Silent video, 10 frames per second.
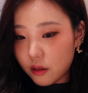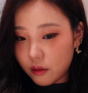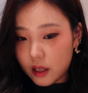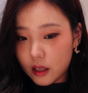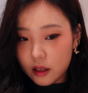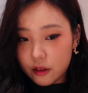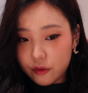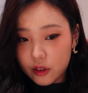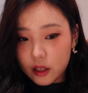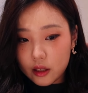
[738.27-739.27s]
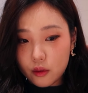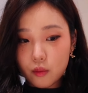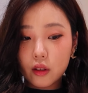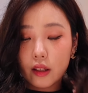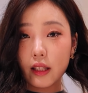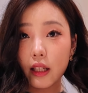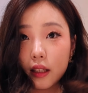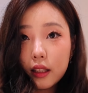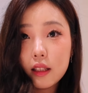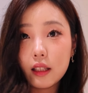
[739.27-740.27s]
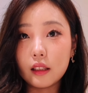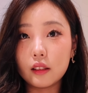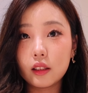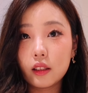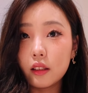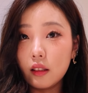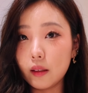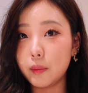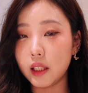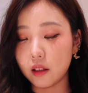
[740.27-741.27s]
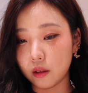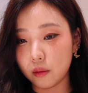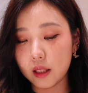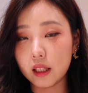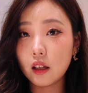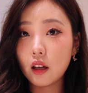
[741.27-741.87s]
So yeah, if you guys want to see anything else, let me know in the